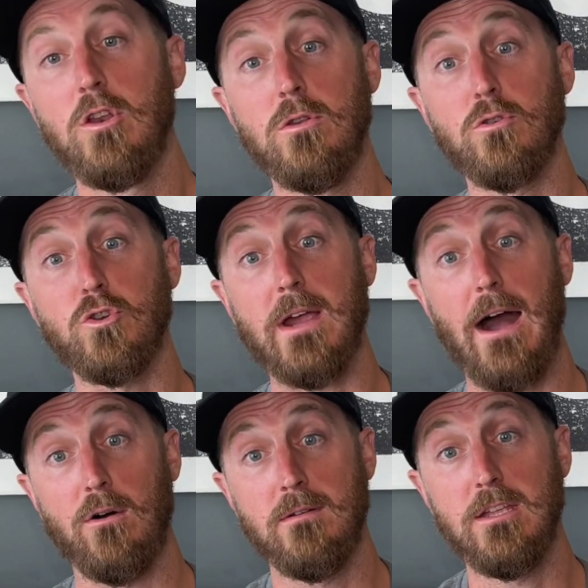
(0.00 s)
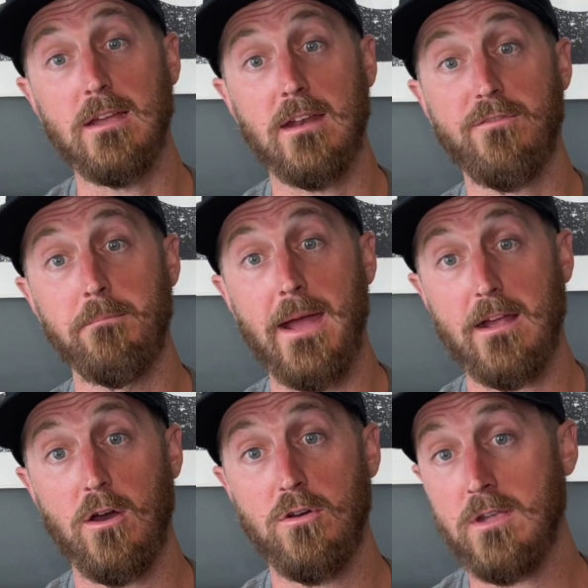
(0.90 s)
NutriCal. You can get it from
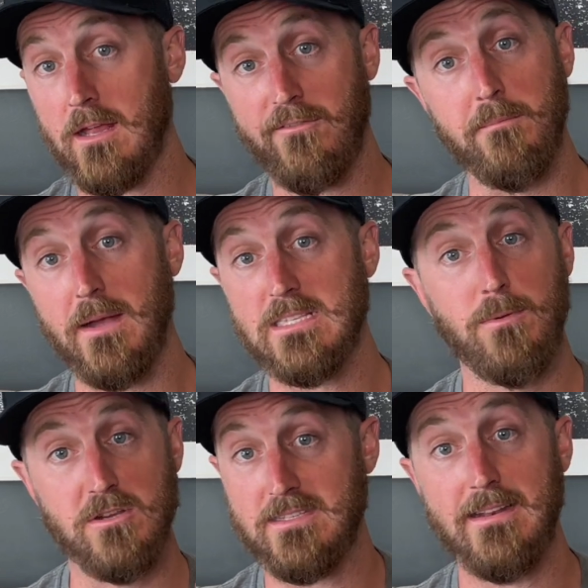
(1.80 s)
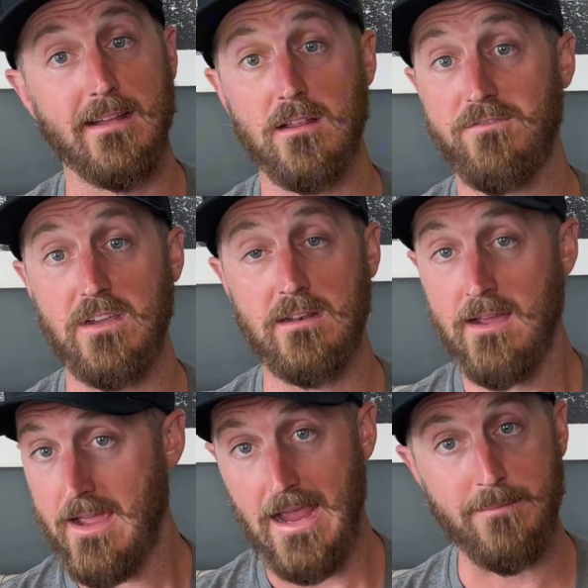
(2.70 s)
Petco, you can get it from PetSmart, Centinela Feed,
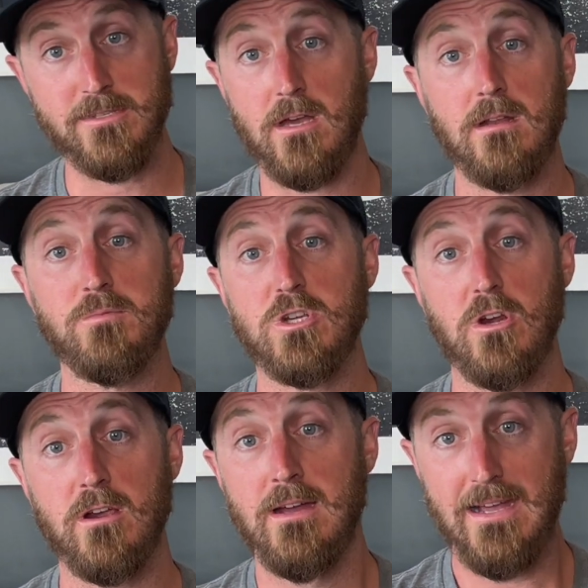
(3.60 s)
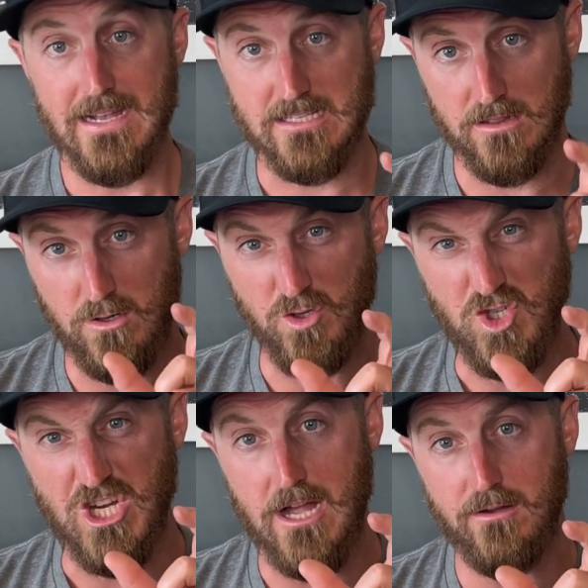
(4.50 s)
Amazon, I'm sure. It's a little
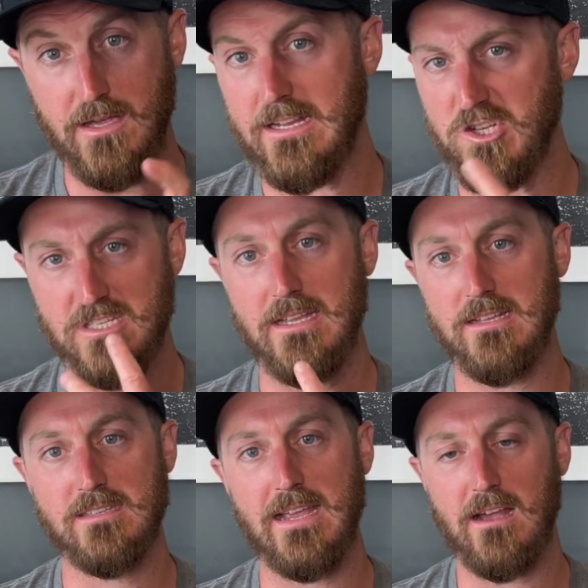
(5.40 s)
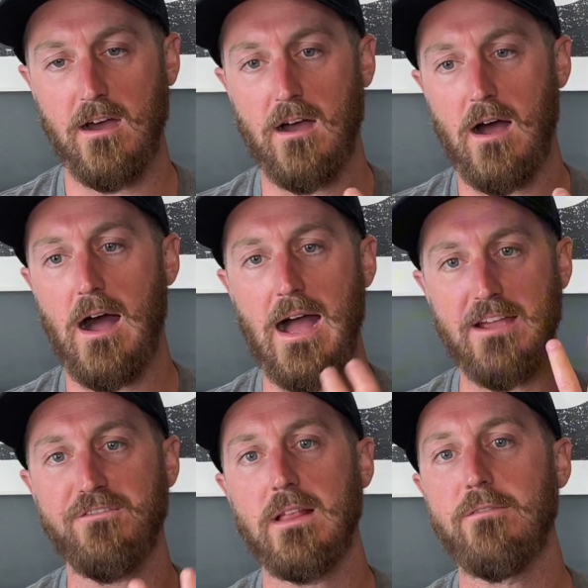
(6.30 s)
gel, and it just is like a high
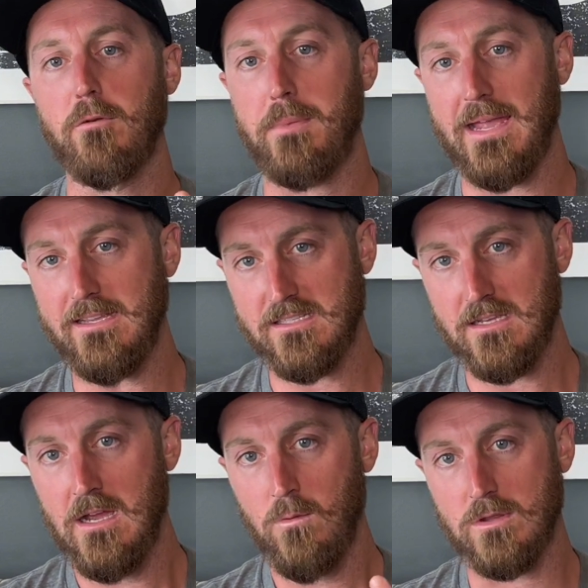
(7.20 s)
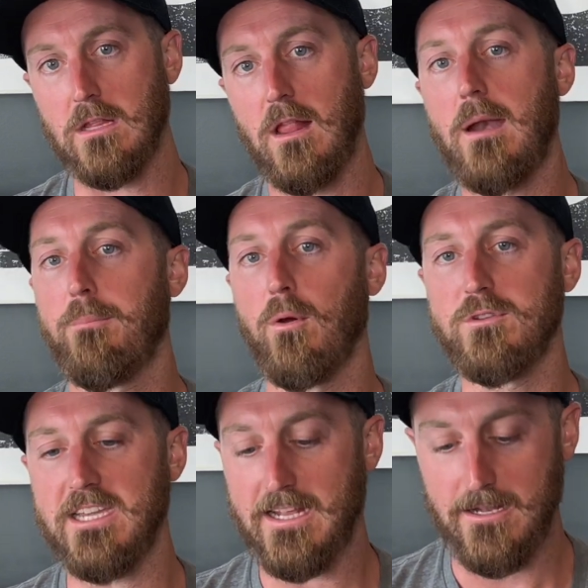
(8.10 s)
flavor paste with a lot of
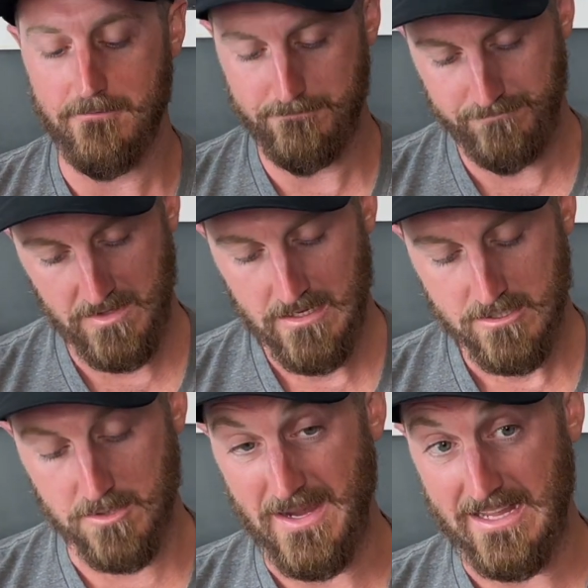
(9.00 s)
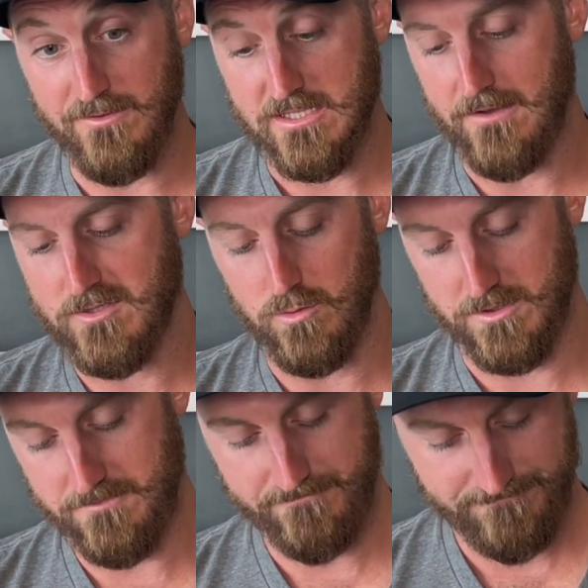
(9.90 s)
protein in it. So it might give you soft stools.